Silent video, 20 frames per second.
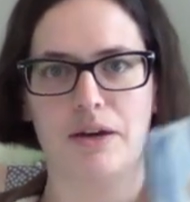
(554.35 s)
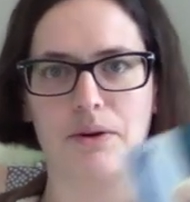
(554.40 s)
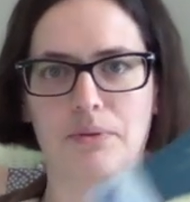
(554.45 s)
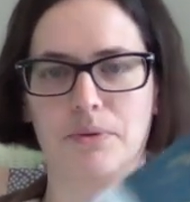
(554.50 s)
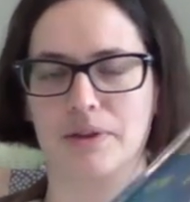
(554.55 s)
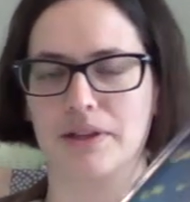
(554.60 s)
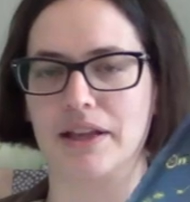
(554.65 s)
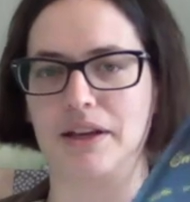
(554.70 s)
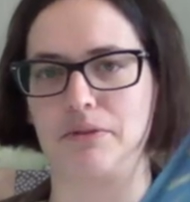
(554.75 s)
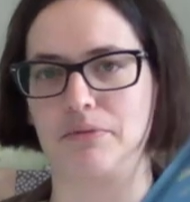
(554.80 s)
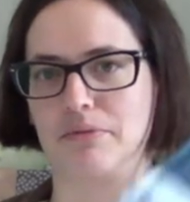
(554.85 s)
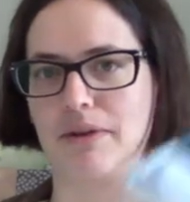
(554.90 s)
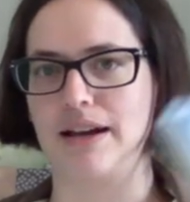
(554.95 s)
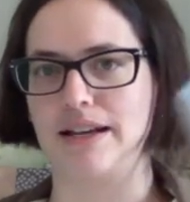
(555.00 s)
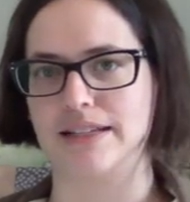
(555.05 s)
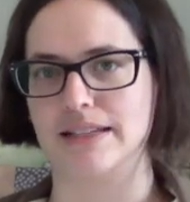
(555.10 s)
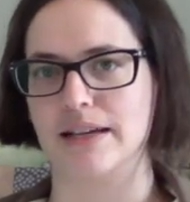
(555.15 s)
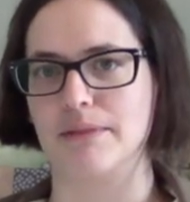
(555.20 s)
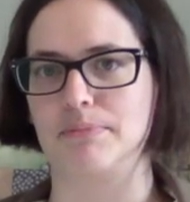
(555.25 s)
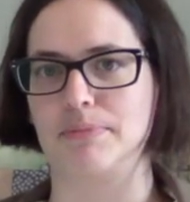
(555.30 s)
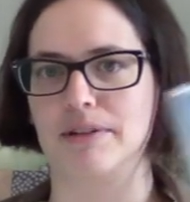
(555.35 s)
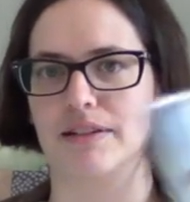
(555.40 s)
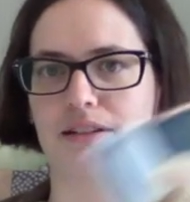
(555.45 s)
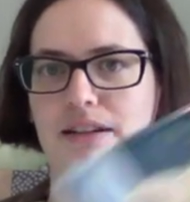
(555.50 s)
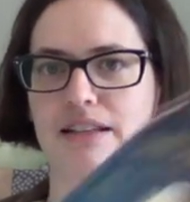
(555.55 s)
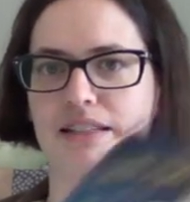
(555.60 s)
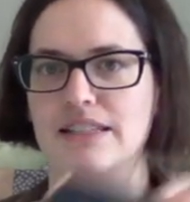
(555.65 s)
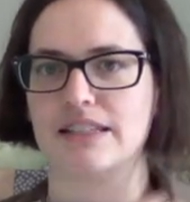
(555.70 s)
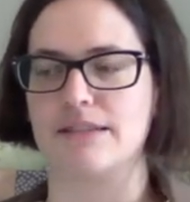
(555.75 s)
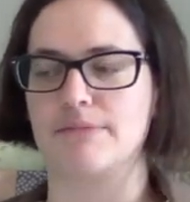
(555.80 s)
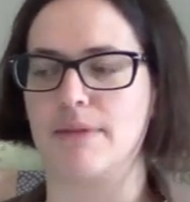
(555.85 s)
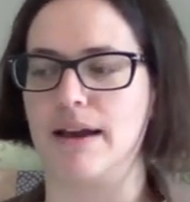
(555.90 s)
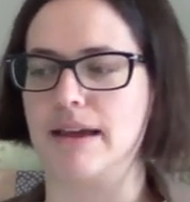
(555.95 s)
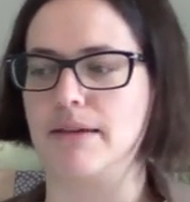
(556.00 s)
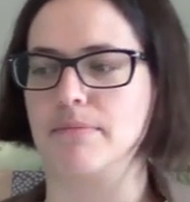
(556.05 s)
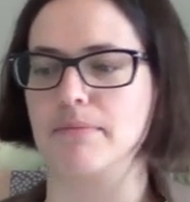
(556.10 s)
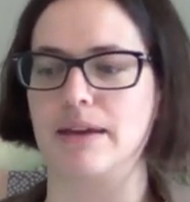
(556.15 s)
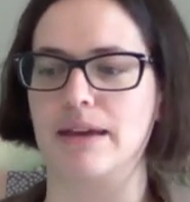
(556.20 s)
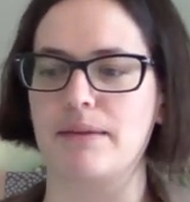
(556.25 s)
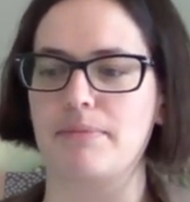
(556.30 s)
will, like, rise up and
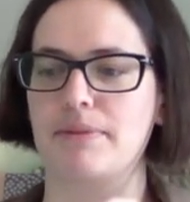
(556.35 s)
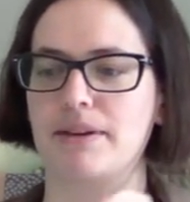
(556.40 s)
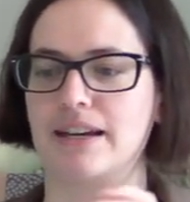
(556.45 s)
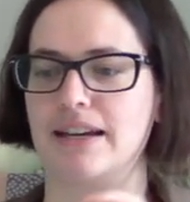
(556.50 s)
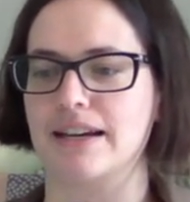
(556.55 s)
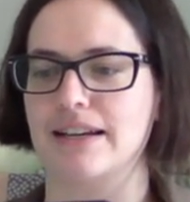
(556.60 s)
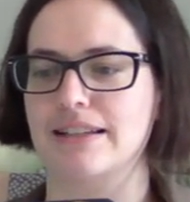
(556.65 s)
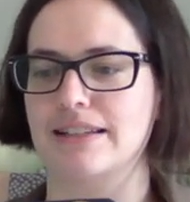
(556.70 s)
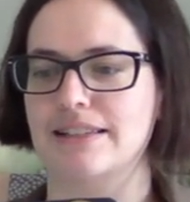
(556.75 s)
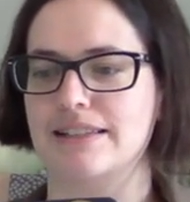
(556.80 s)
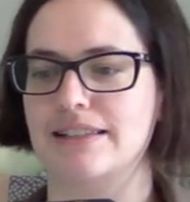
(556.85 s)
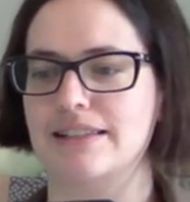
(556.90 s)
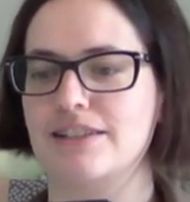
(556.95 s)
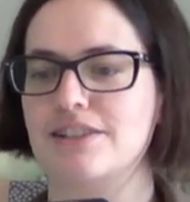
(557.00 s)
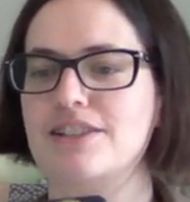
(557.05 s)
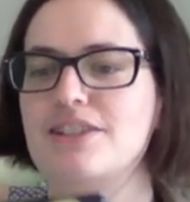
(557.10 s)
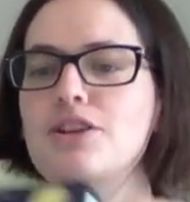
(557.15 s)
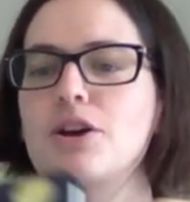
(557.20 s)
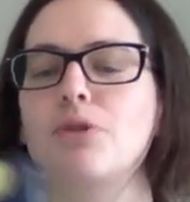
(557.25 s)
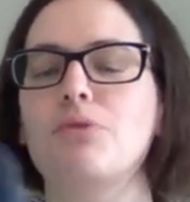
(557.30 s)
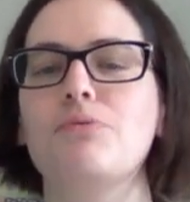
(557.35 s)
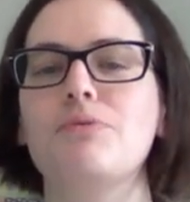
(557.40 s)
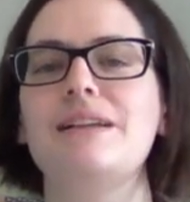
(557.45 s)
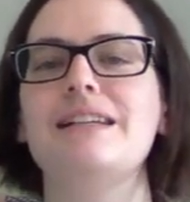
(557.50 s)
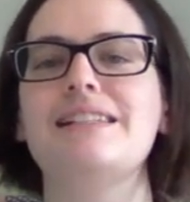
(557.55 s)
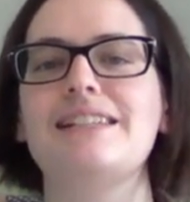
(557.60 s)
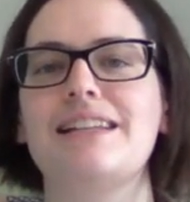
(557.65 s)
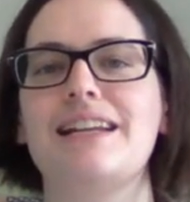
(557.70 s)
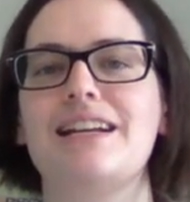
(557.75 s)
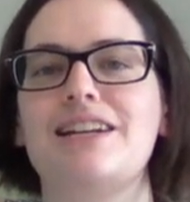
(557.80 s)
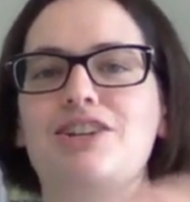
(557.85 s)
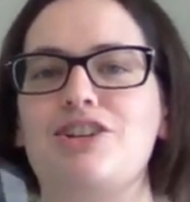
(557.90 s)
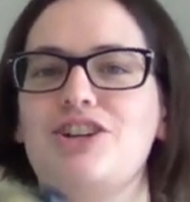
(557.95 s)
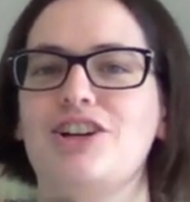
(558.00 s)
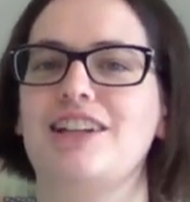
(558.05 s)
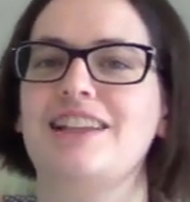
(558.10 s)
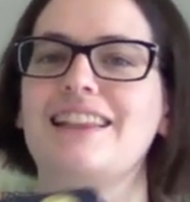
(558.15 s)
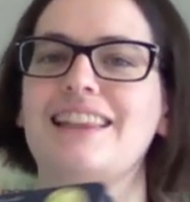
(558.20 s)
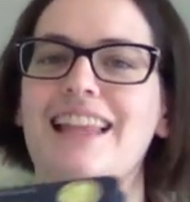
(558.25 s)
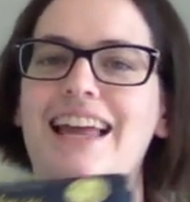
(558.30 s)
smite me, because there's no reason I
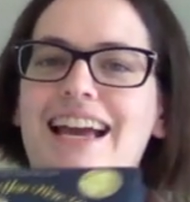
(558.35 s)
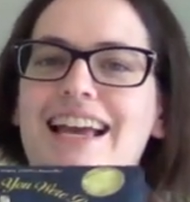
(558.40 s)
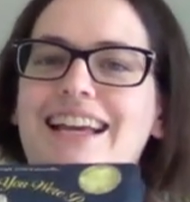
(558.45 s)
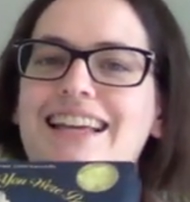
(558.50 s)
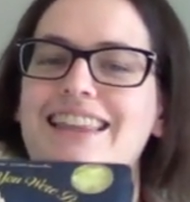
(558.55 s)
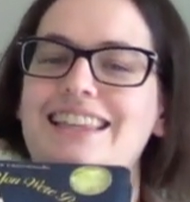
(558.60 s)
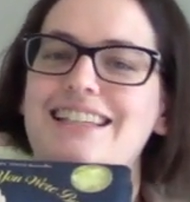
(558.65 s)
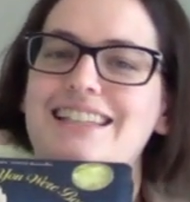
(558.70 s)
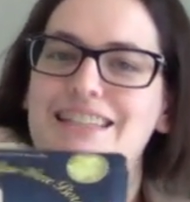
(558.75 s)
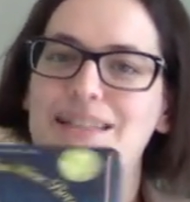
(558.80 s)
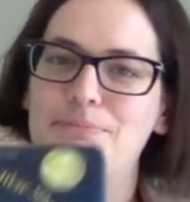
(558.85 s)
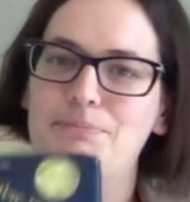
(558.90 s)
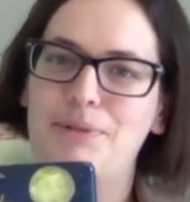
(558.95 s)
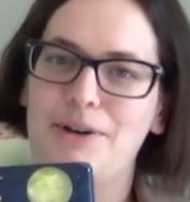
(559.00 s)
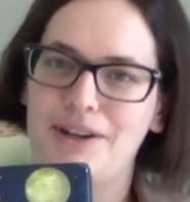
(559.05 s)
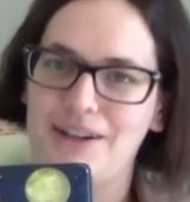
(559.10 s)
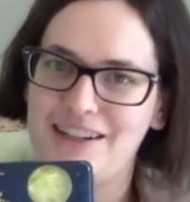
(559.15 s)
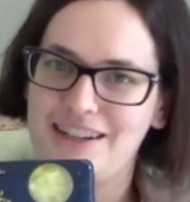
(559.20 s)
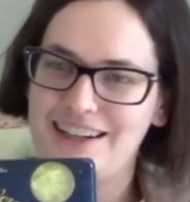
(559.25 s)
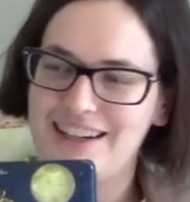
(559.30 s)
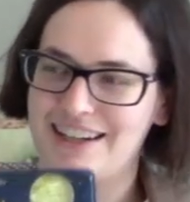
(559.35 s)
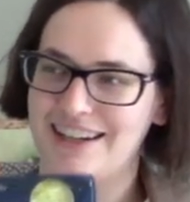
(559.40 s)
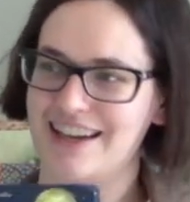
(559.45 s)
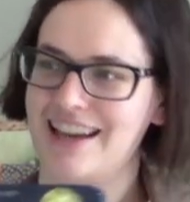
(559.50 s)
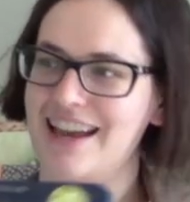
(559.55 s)
shouldn't like this book.